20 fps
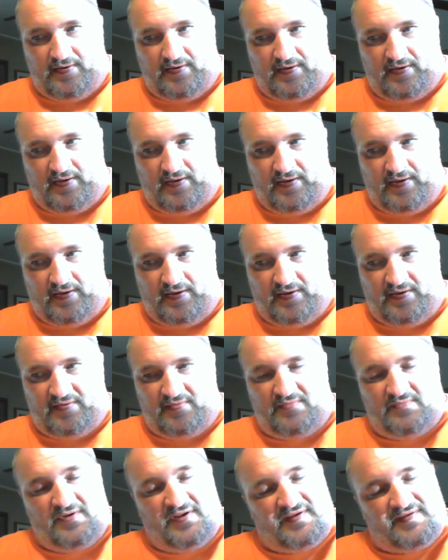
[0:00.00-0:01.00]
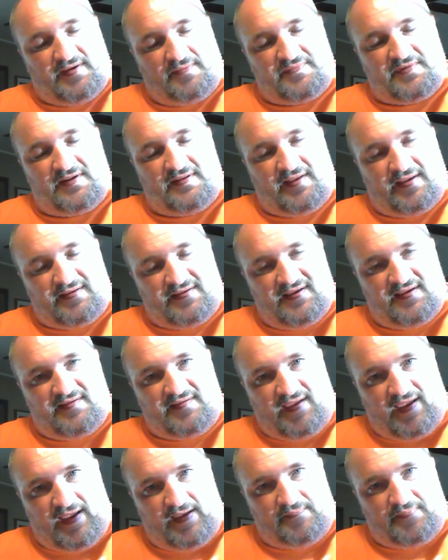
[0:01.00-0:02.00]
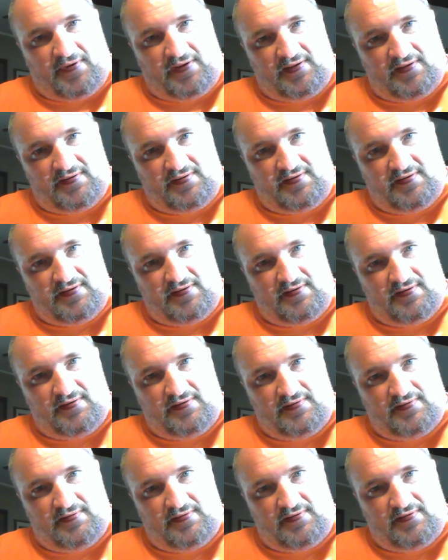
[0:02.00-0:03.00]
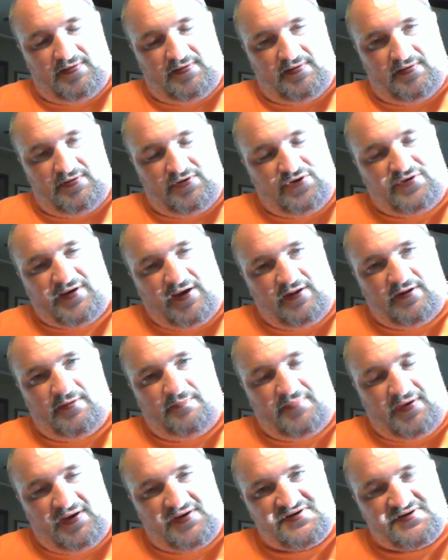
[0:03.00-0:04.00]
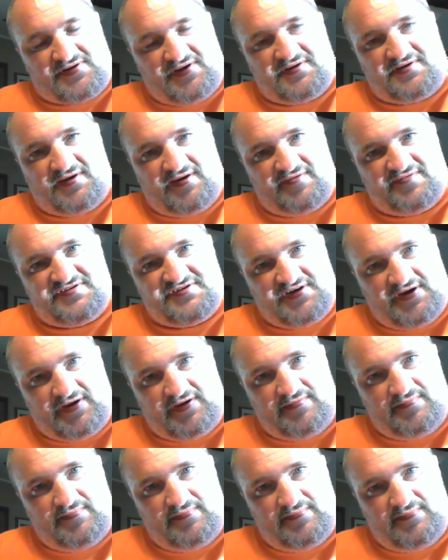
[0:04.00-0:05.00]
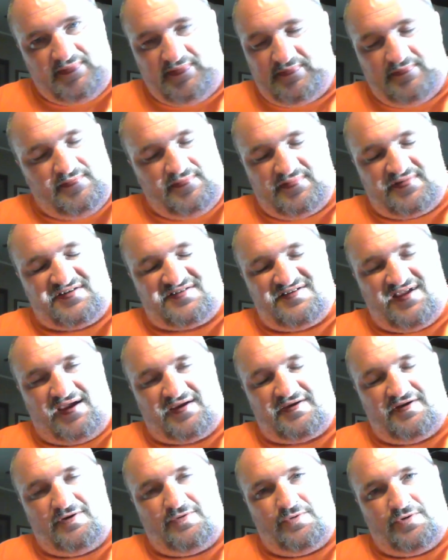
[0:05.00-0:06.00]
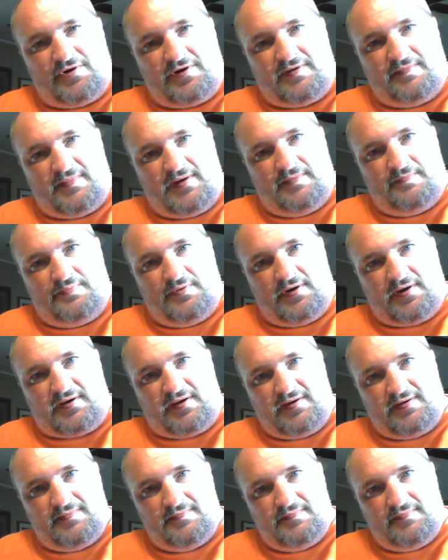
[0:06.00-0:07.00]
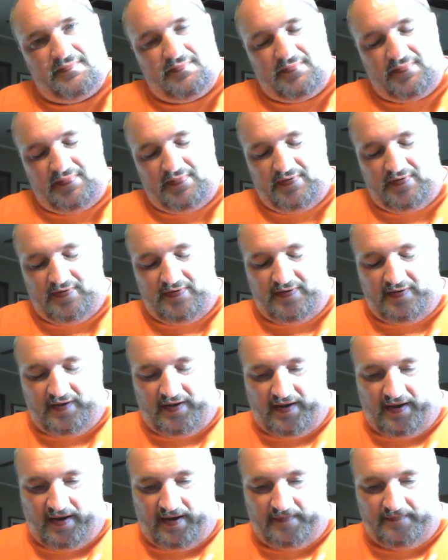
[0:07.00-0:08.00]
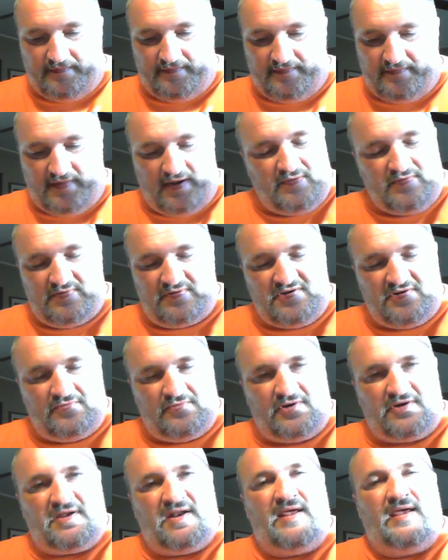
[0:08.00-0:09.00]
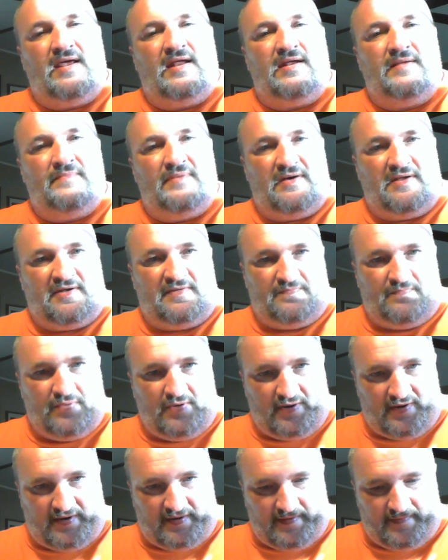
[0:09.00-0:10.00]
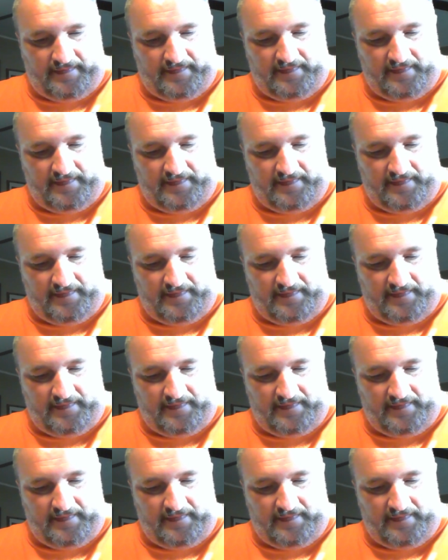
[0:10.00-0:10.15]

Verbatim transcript: And when something like this happens, you tell them basically tough shit. It's not going to work in my book. Um, it shouldn't work in anybody's book.